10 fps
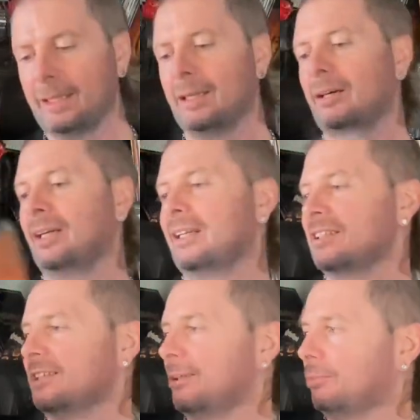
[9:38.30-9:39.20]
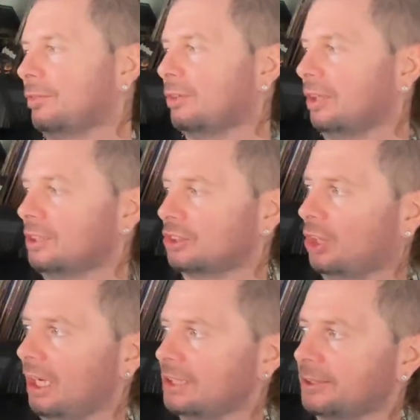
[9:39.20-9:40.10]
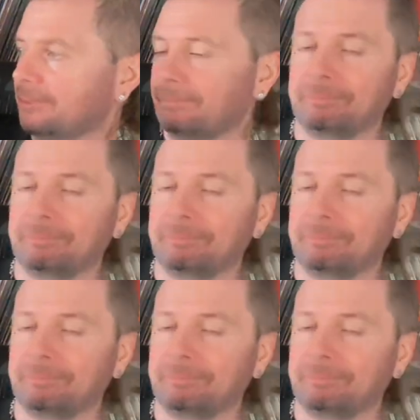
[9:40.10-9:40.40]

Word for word: All right, next up we've got Titan.